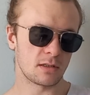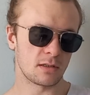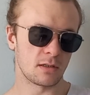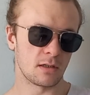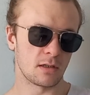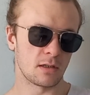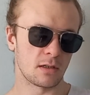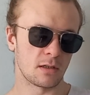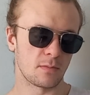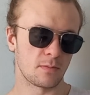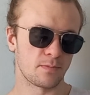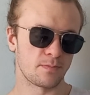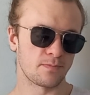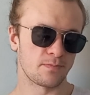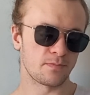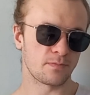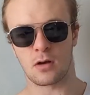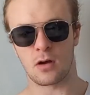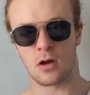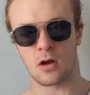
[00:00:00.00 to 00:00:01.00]

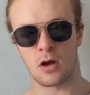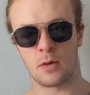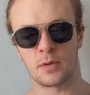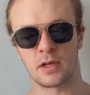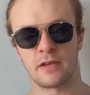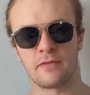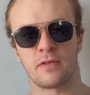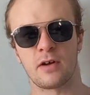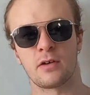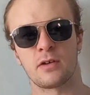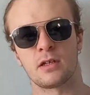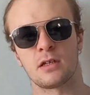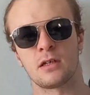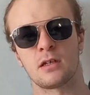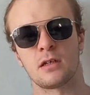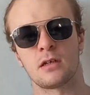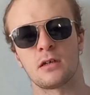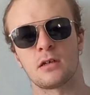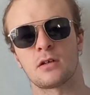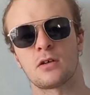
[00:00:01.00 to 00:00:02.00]
are commonly found in
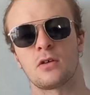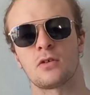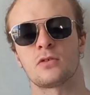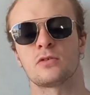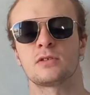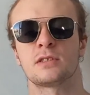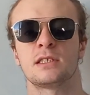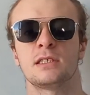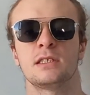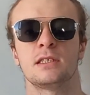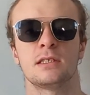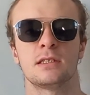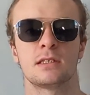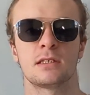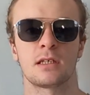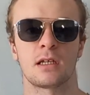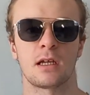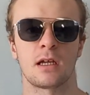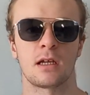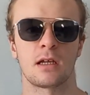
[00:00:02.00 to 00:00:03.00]
cocoa seeds
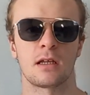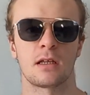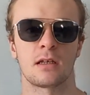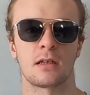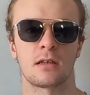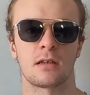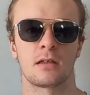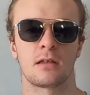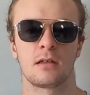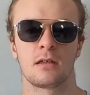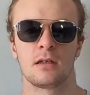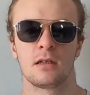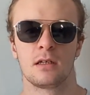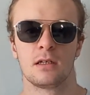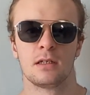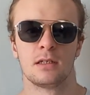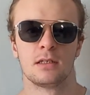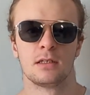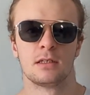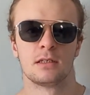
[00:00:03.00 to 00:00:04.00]
and
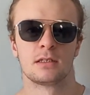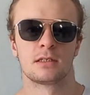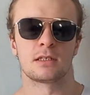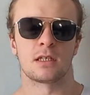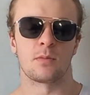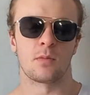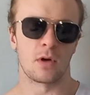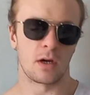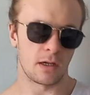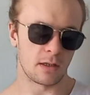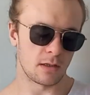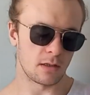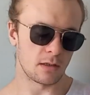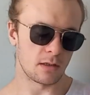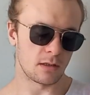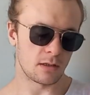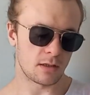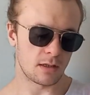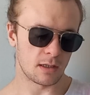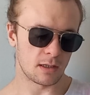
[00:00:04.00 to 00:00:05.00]
some
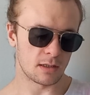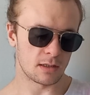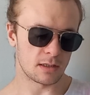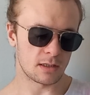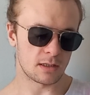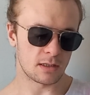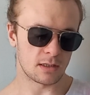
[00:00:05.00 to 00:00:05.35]
other things.